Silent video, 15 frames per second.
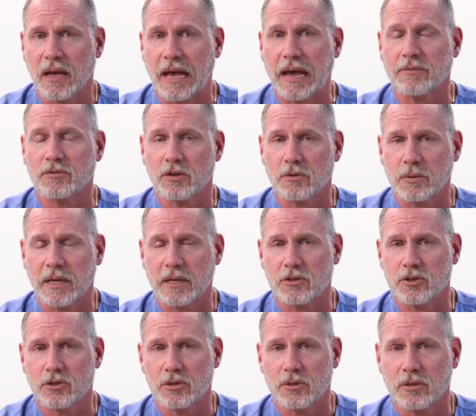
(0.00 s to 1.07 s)
after
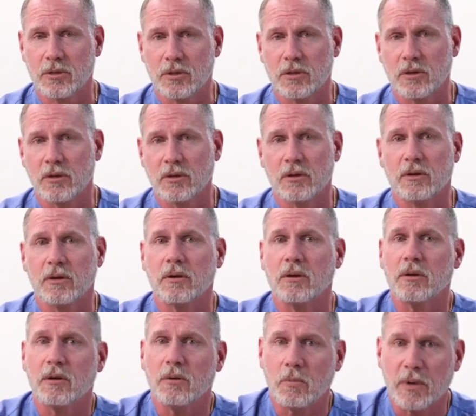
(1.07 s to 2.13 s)
which
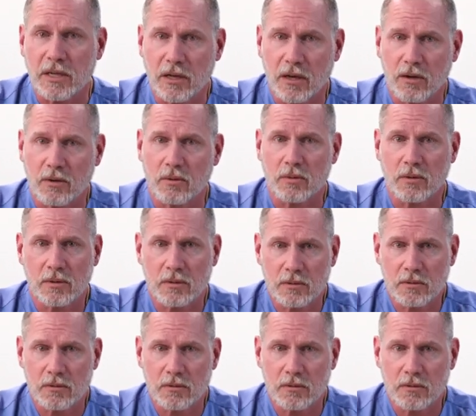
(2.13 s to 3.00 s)
we know